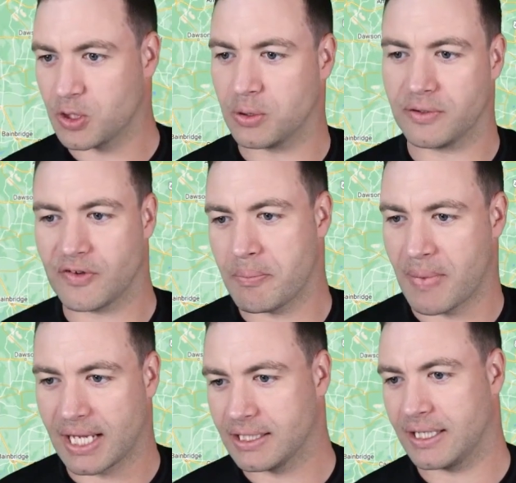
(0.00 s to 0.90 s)
all of it
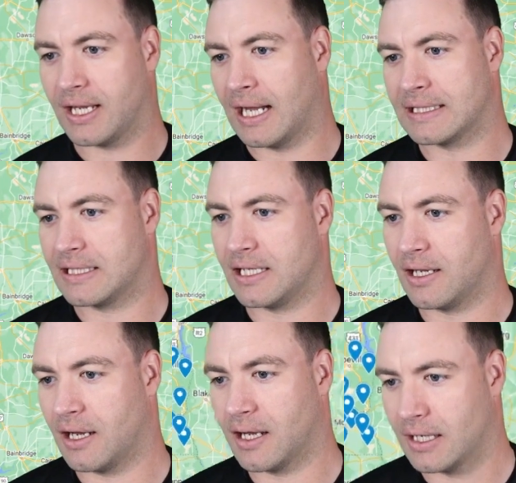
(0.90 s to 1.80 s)
mainly at
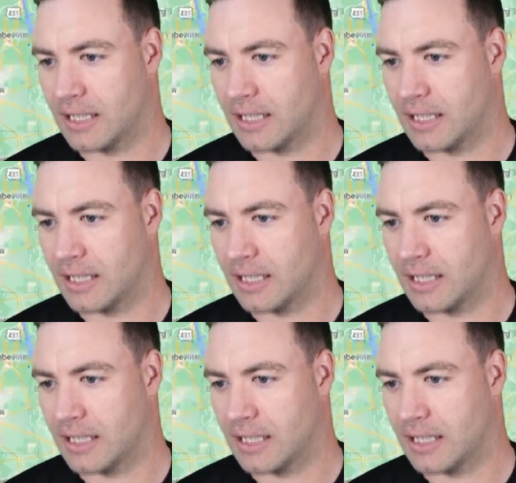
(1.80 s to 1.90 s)
the